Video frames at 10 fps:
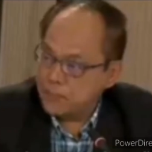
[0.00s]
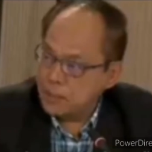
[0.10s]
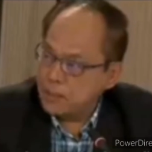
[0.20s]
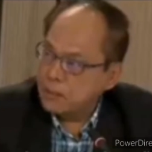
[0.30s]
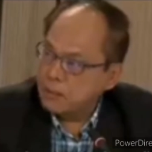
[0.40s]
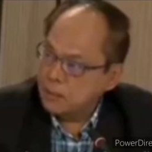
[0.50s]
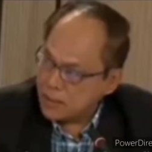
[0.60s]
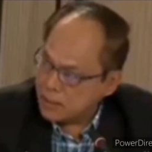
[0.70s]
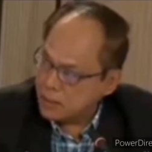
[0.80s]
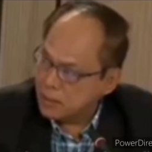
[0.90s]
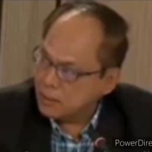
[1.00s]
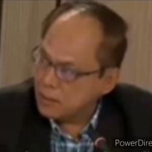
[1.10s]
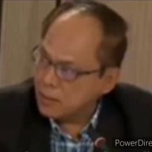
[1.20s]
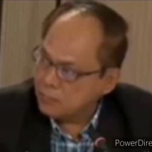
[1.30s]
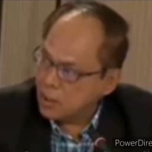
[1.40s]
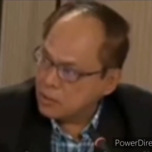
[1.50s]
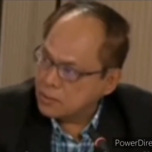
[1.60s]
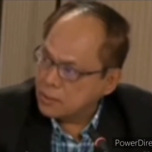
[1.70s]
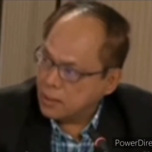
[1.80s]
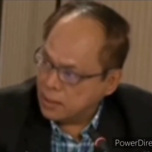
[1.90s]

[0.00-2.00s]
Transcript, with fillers: I've been listening about